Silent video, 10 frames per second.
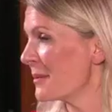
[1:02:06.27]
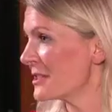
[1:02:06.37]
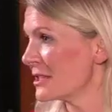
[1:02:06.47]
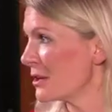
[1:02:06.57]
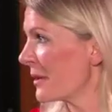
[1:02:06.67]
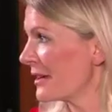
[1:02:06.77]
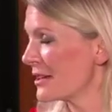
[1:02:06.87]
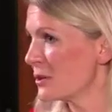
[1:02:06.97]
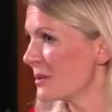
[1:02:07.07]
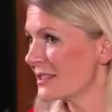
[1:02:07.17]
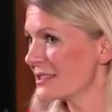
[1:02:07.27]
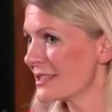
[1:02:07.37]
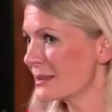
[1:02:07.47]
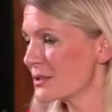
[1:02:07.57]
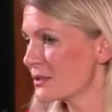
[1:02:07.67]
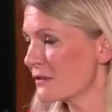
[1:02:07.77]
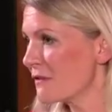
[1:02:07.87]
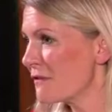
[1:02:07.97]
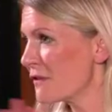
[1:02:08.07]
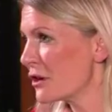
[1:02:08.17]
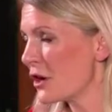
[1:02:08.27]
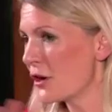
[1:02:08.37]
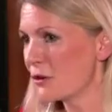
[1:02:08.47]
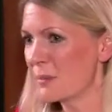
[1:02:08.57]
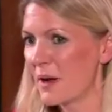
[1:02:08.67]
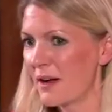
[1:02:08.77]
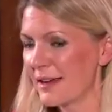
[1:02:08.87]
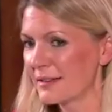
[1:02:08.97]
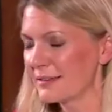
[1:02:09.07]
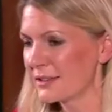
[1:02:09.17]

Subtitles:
Yeah. I don't know about you, but it seems to have flown by.